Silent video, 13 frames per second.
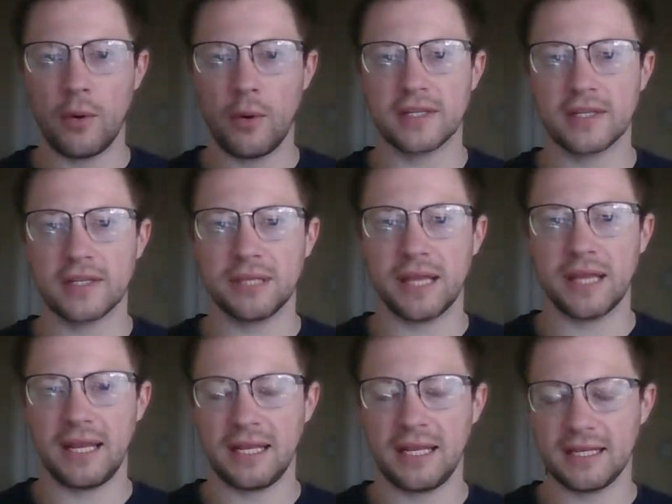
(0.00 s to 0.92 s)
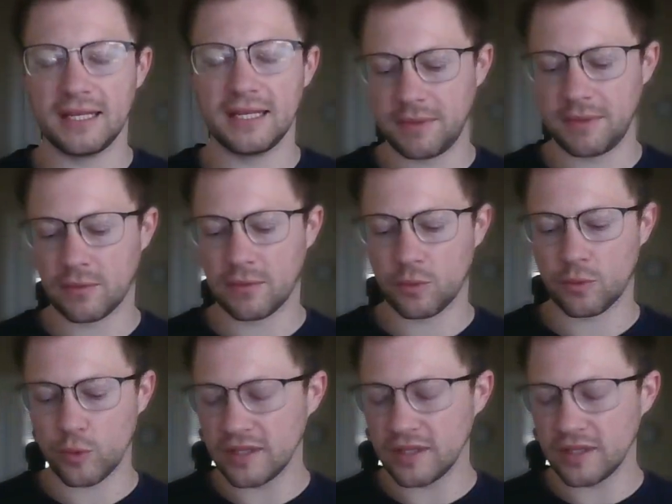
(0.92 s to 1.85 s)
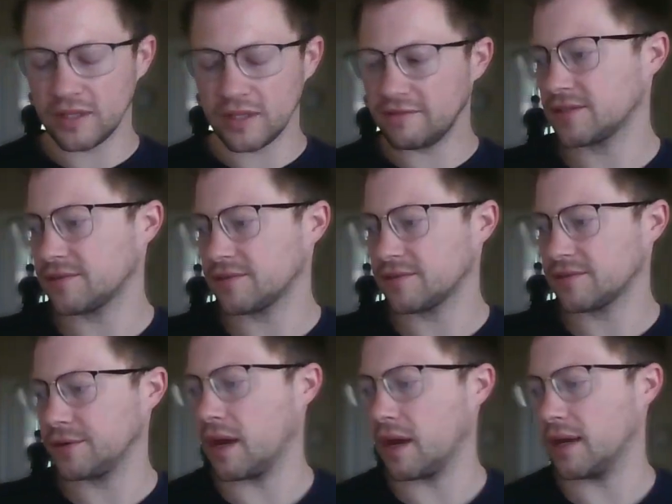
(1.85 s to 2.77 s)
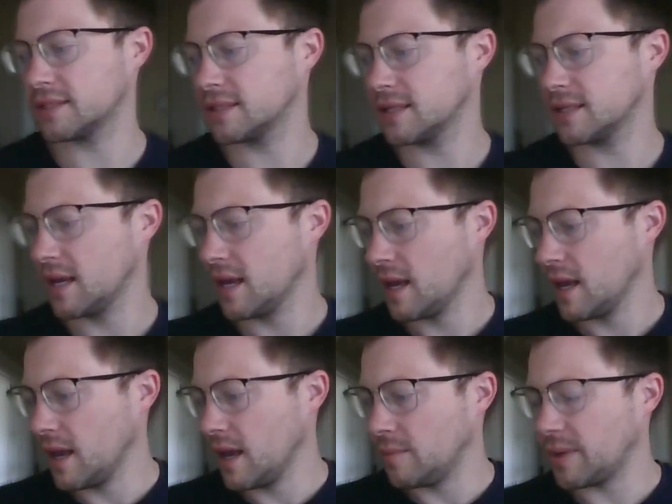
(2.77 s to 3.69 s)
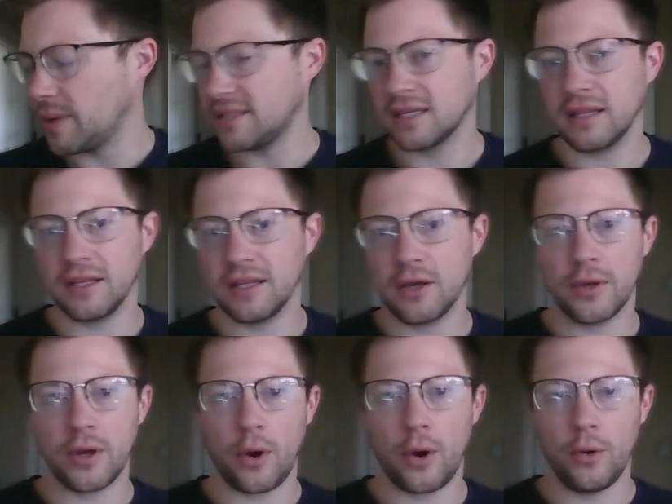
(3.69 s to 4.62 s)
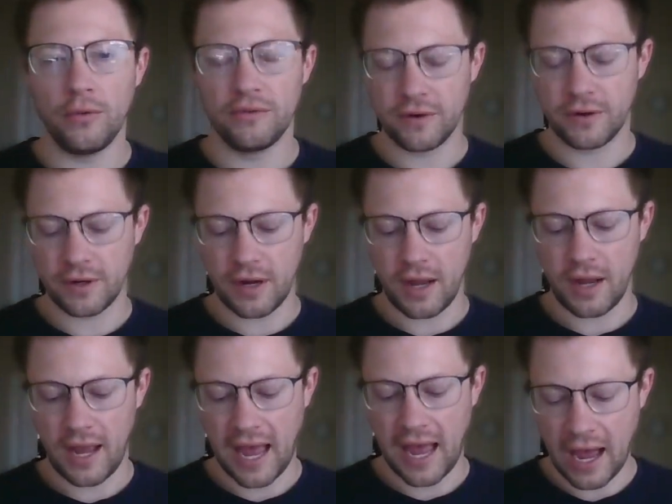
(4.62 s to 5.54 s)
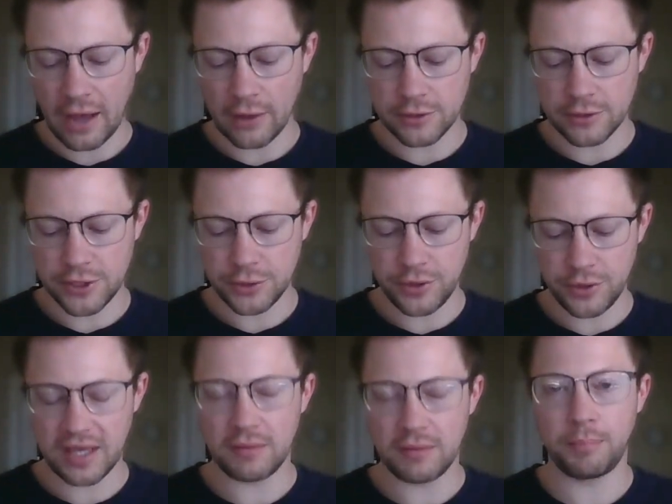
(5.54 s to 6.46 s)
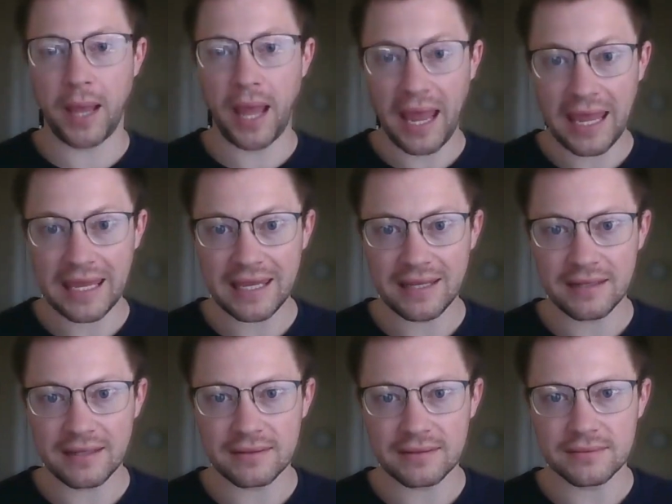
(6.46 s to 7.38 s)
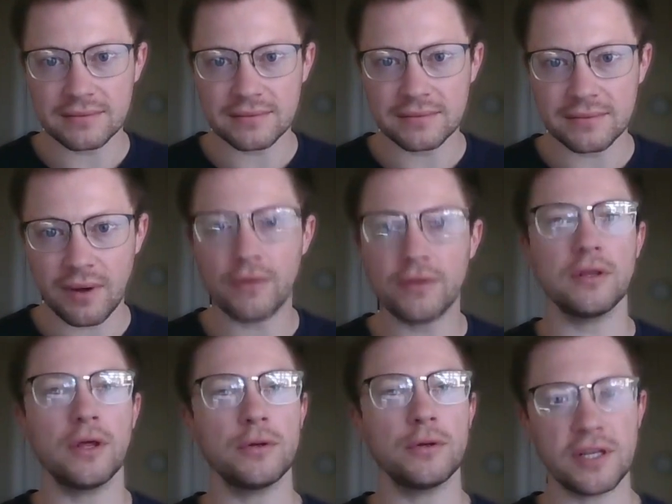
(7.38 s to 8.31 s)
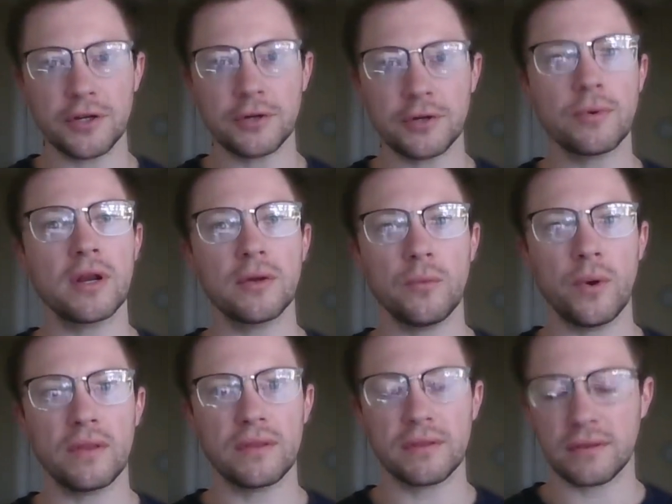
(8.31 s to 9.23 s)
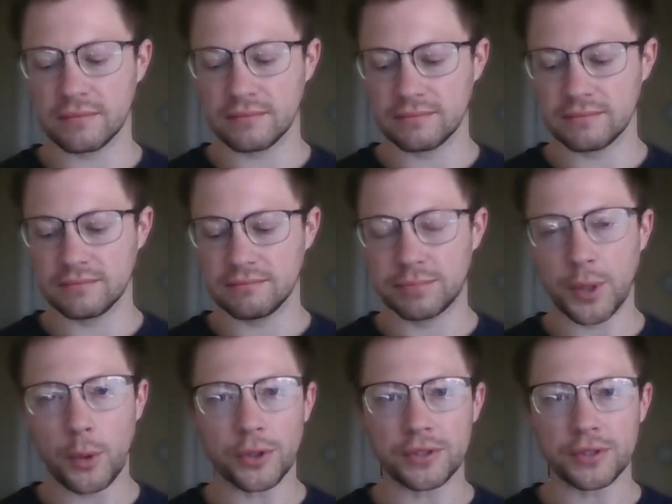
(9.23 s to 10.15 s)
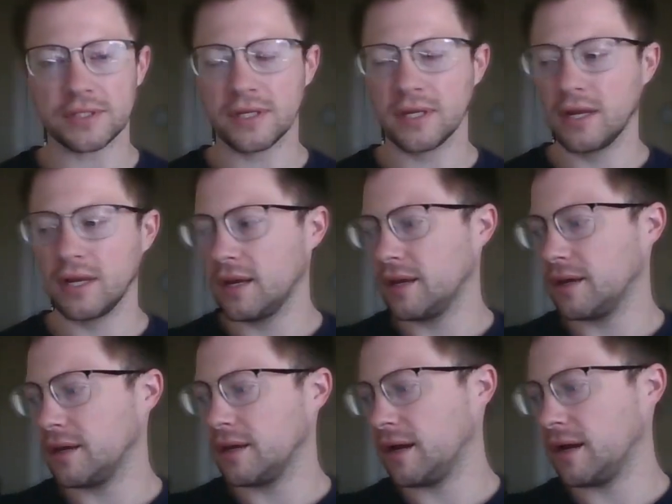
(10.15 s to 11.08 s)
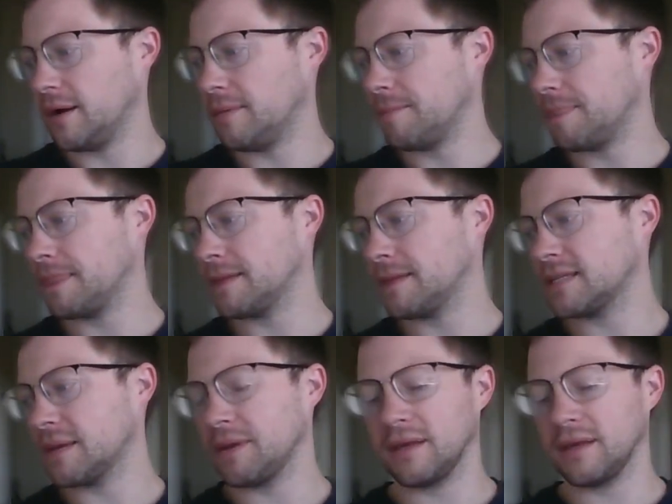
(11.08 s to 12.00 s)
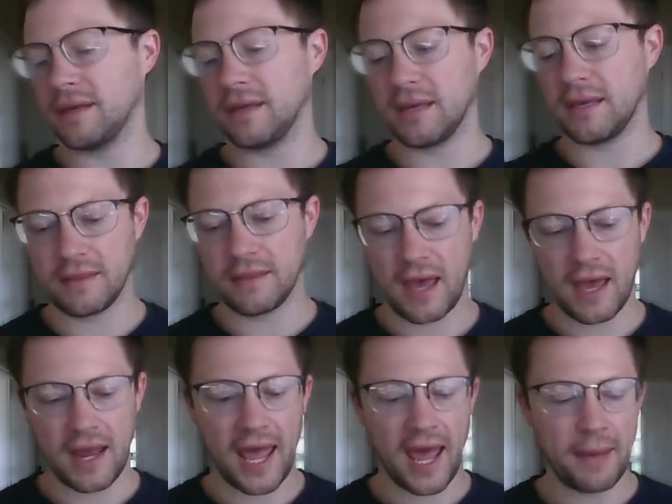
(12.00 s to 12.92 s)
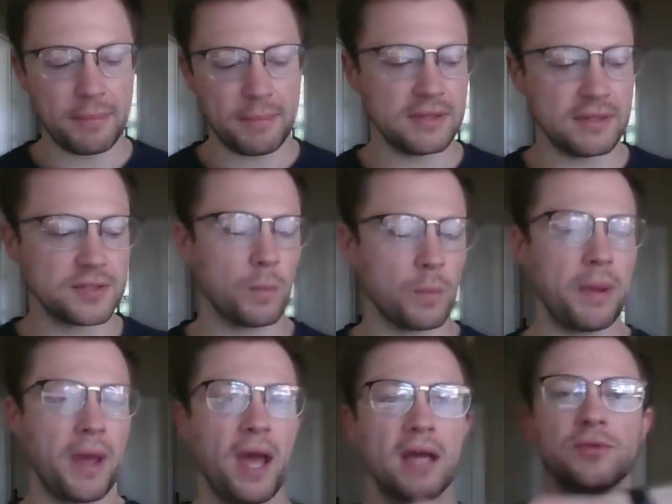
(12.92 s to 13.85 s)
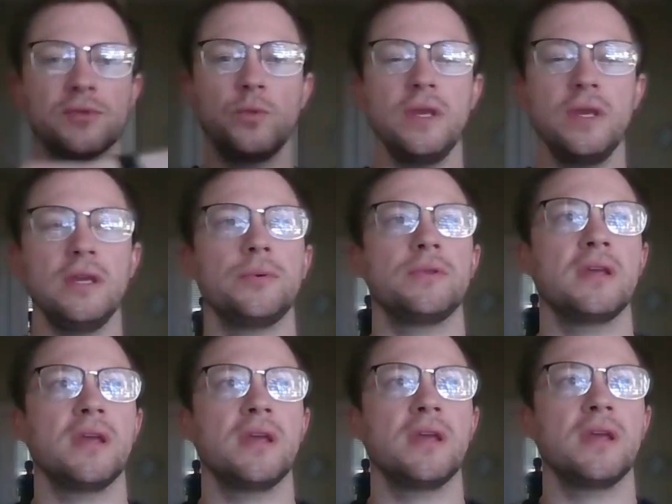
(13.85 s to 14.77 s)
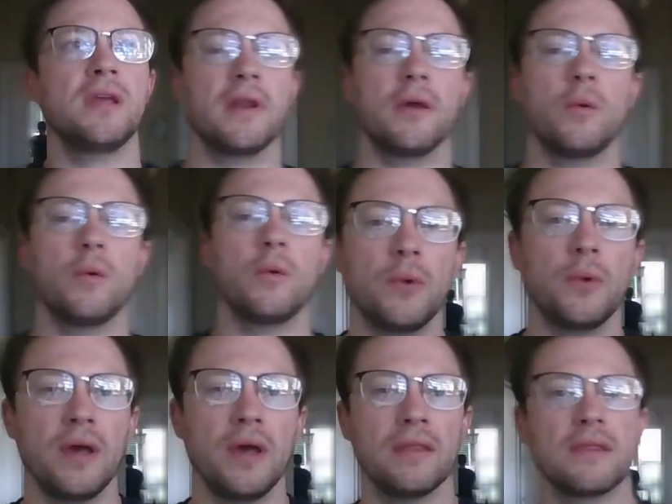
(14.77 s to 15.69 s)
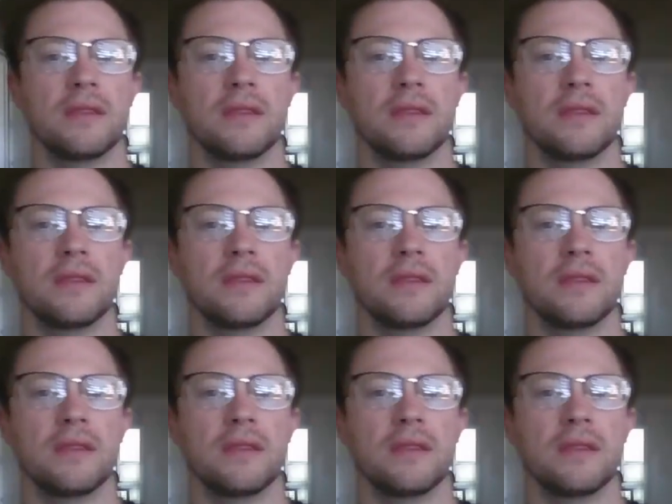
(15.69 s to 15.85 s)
explaining something really fast for you guys. Basically going over how to get paid on the loads that you're running with brokers. Something that happened this past week with a carrier that I work with.